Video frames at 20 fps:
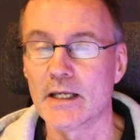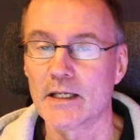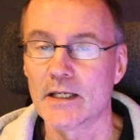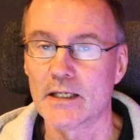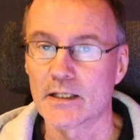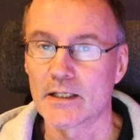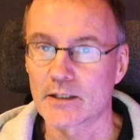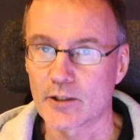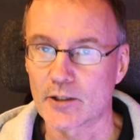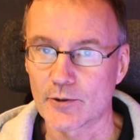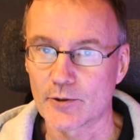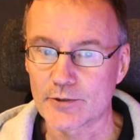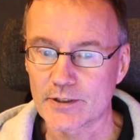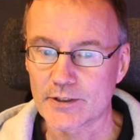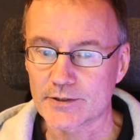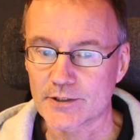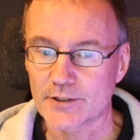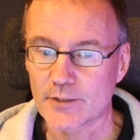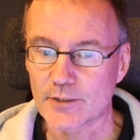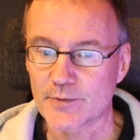Code
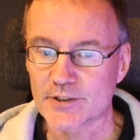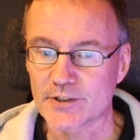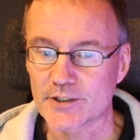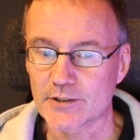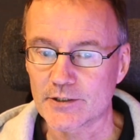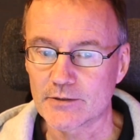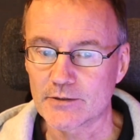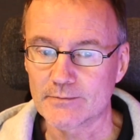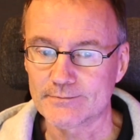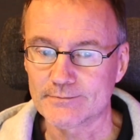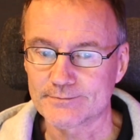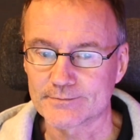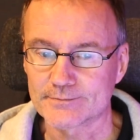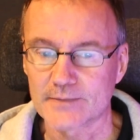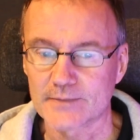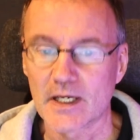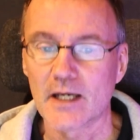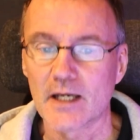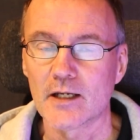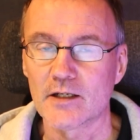Interpreter
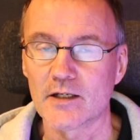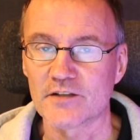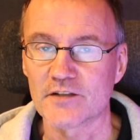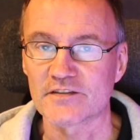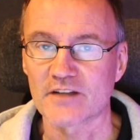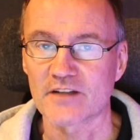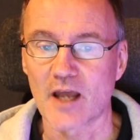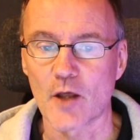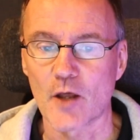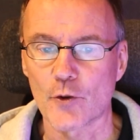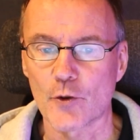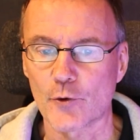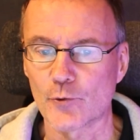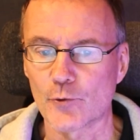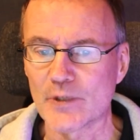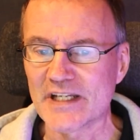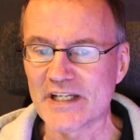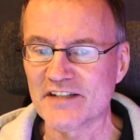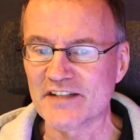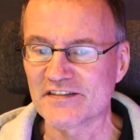is 3
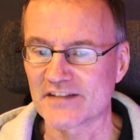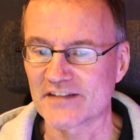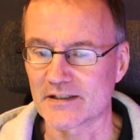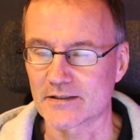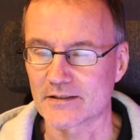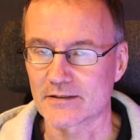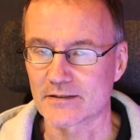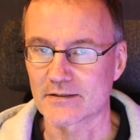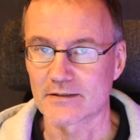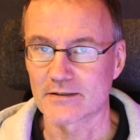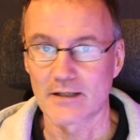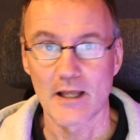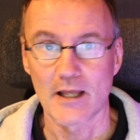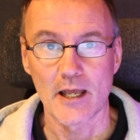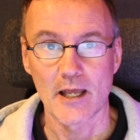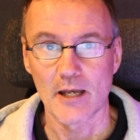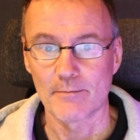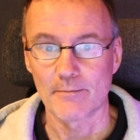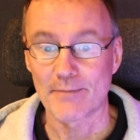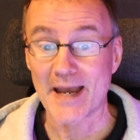cents
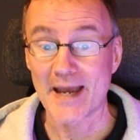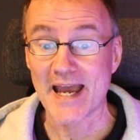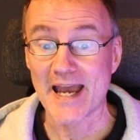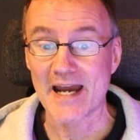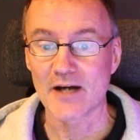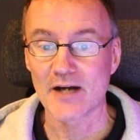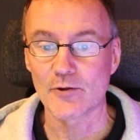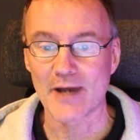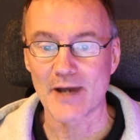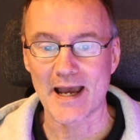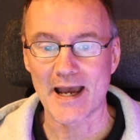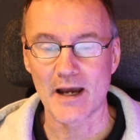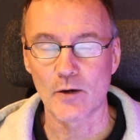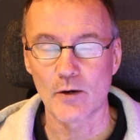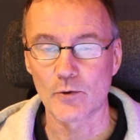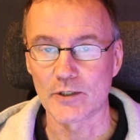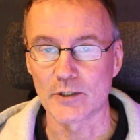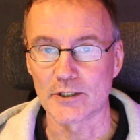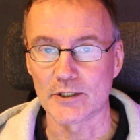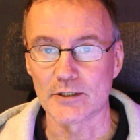per
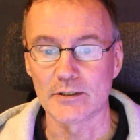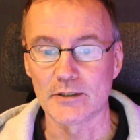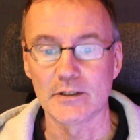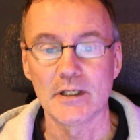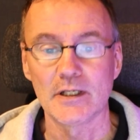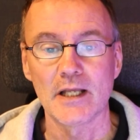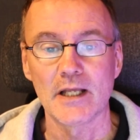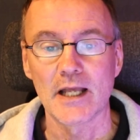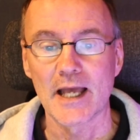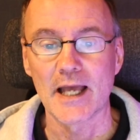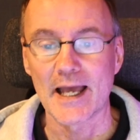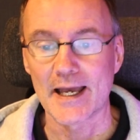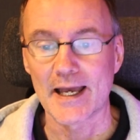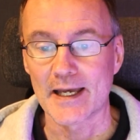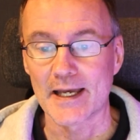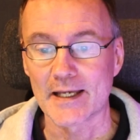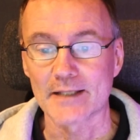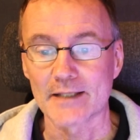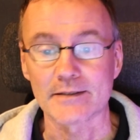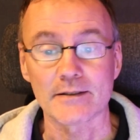hour
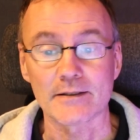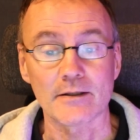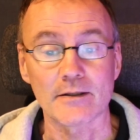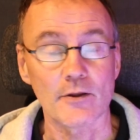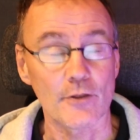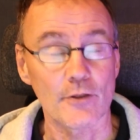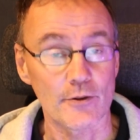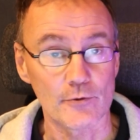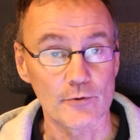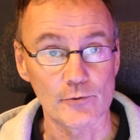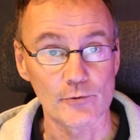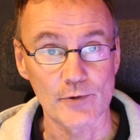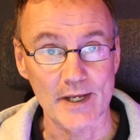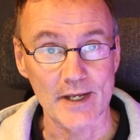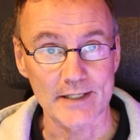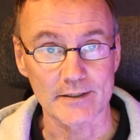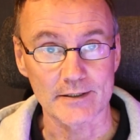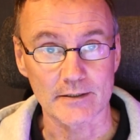and thread.